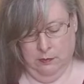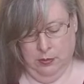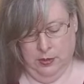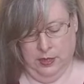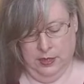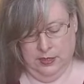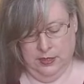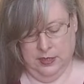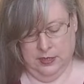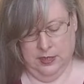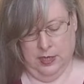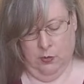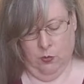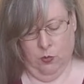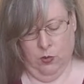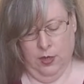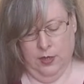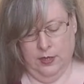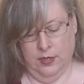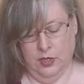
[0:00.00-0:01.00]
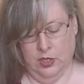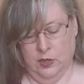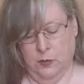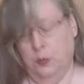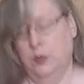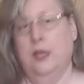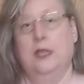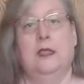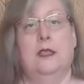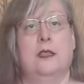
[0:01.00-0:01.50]
but since I want to
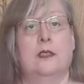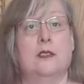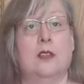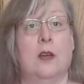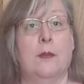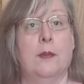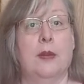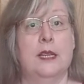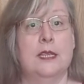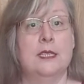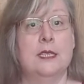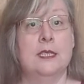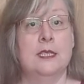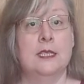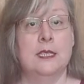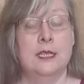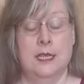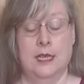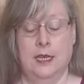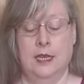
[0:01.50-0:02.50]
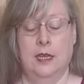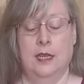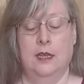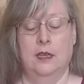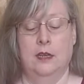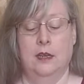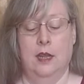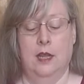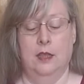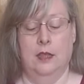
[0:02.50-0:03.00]
spread this on my
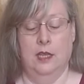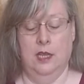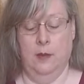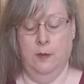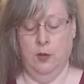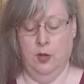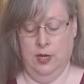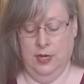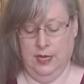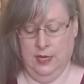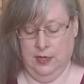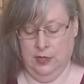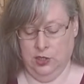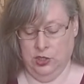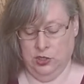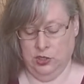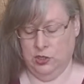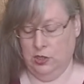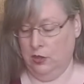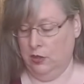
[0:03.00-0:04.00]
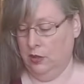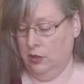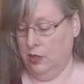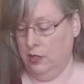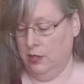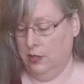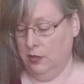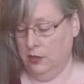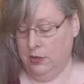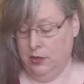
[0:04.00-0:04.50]
skin, I think I'm going to get it just a
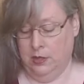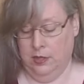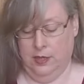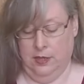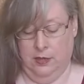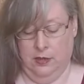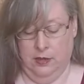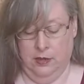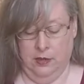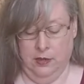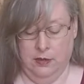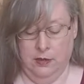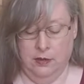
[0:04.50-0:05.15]
little thinner.